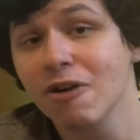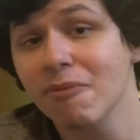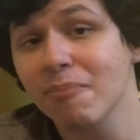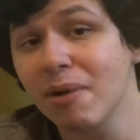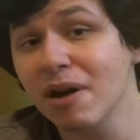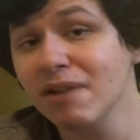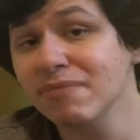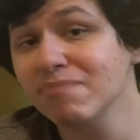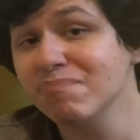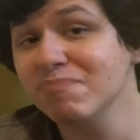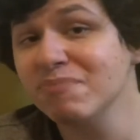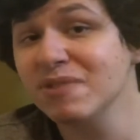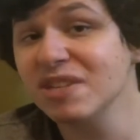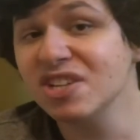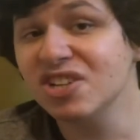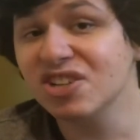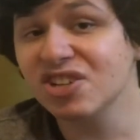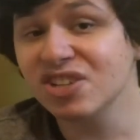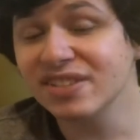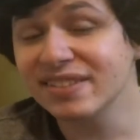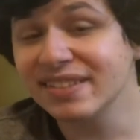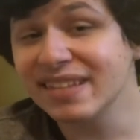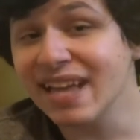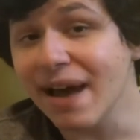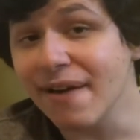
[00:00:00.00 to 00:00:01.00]
But he
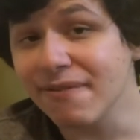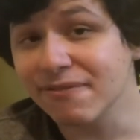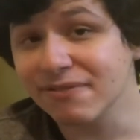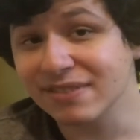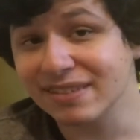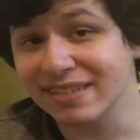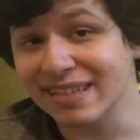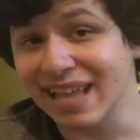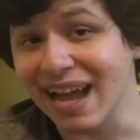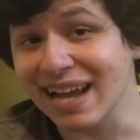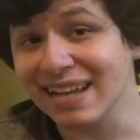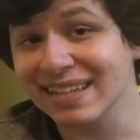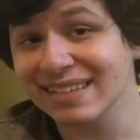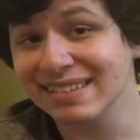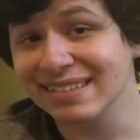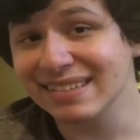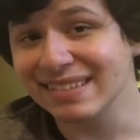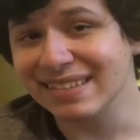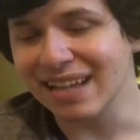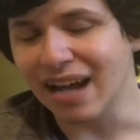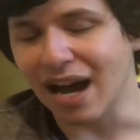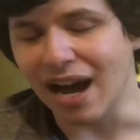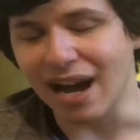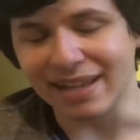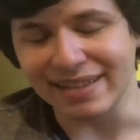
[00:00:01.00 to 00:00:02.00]
could
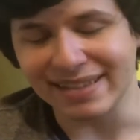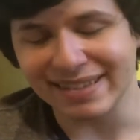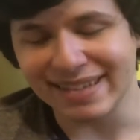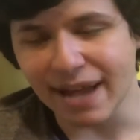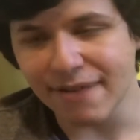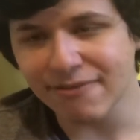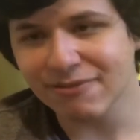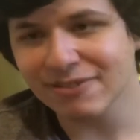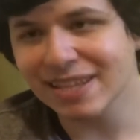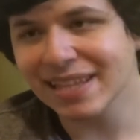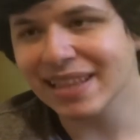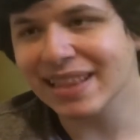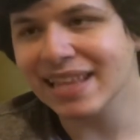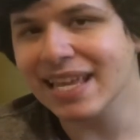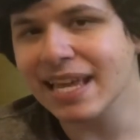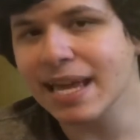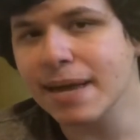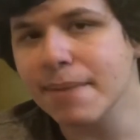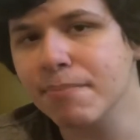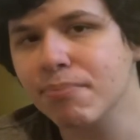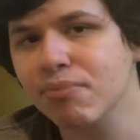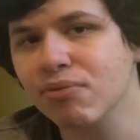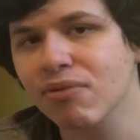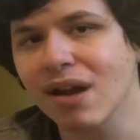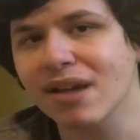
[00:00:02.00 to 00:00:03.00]
definitely
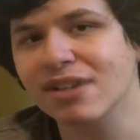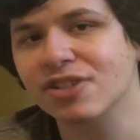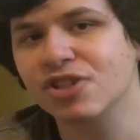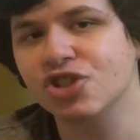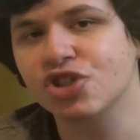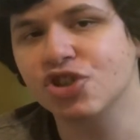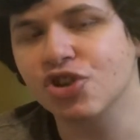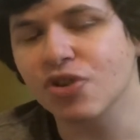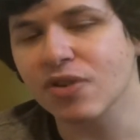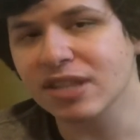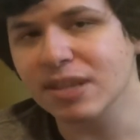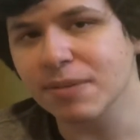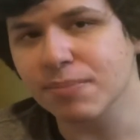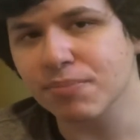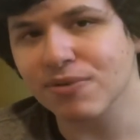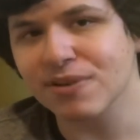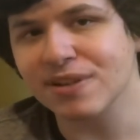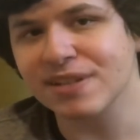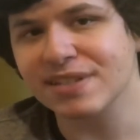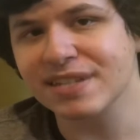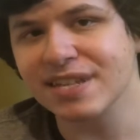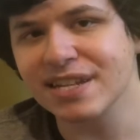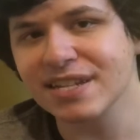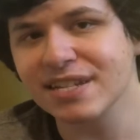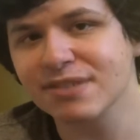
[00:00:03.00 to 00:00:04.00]
impress during the
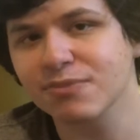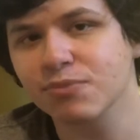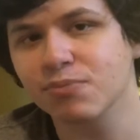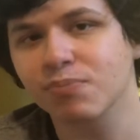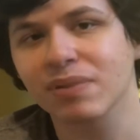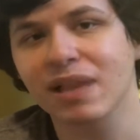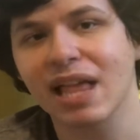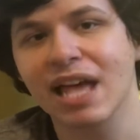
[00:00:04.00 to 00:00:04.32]
preseason,